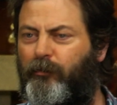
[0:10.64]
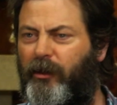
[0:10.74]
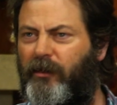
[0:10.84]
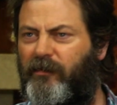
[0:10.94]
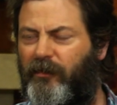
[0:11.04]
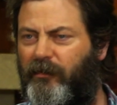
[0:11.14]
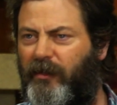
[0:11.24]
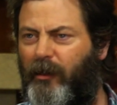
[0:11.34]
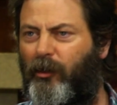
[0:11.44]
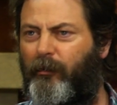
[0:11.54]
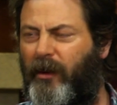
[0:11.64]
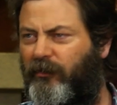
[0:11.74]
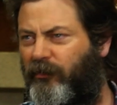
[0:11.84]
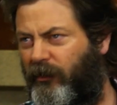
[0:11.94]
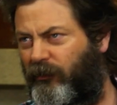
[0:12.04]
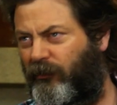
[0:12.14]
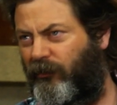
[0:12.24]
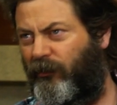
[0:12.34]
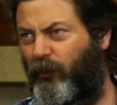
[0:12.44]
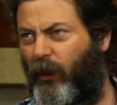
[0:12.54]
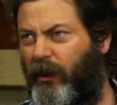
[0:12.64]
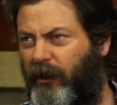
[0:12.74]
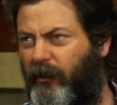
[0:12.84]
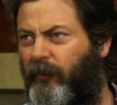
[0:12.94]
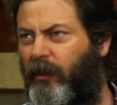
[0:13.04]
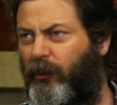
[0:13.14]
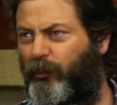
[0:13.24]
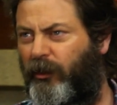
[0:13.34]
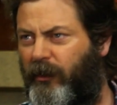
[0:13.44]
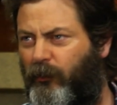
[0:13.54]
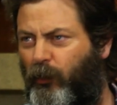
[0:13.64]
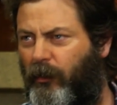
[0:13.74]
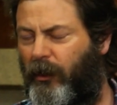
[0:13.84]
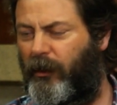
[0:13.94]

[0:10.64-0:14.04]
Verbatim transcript: been to Debra Messing's wedding, uh, who played uh,